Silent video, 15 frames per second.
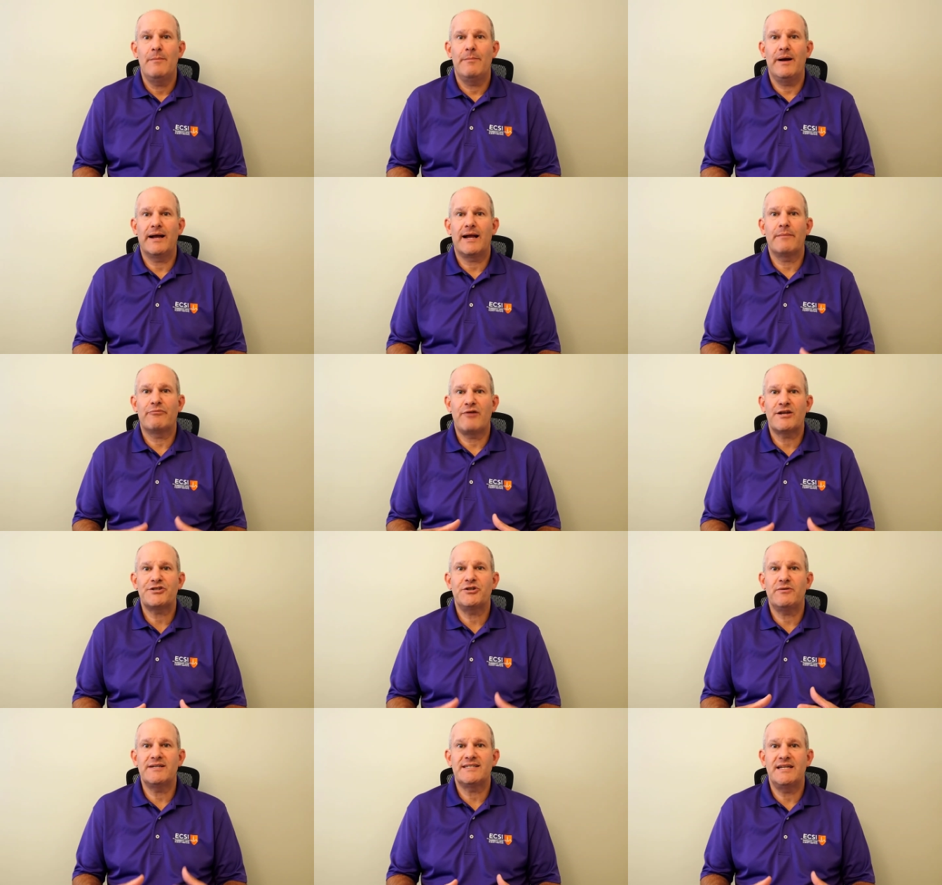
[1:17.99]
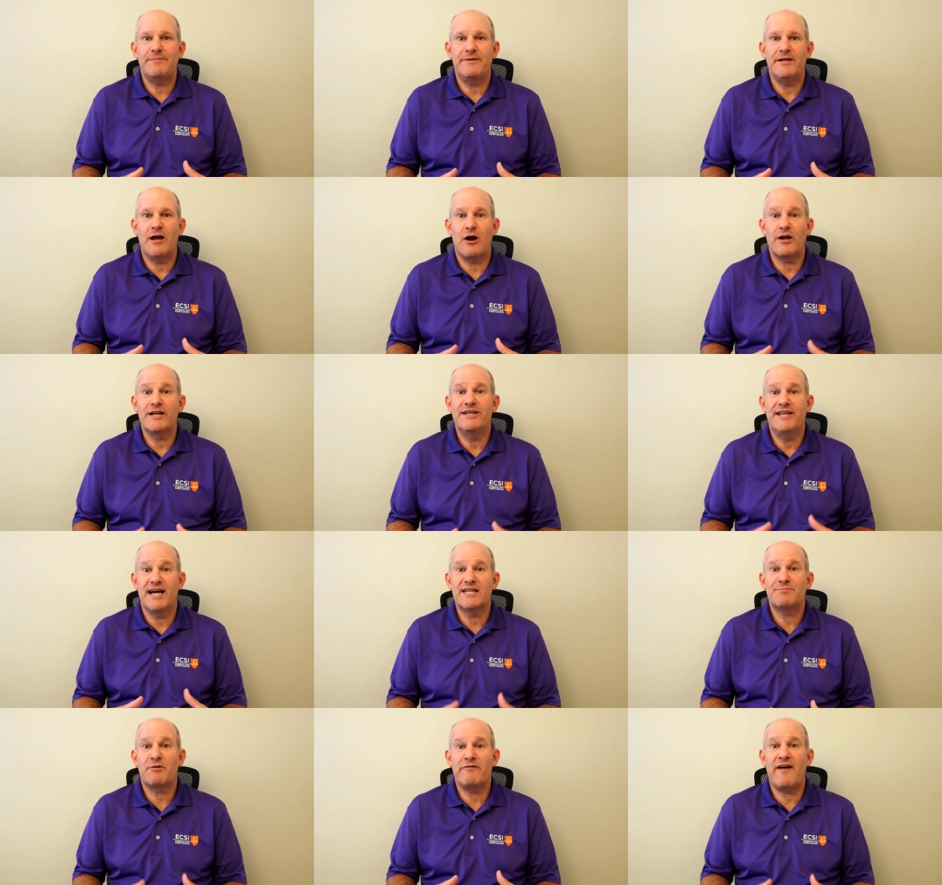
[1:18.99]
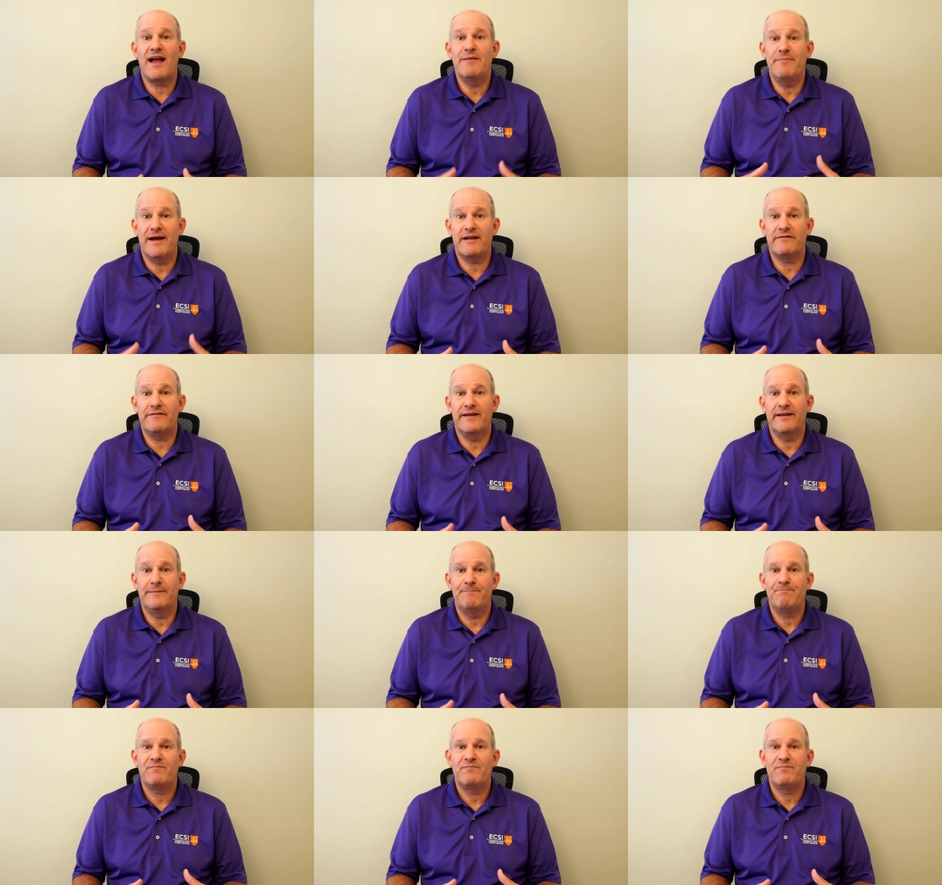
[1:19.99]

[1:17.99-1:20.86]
But compression only CPR does provide benefit.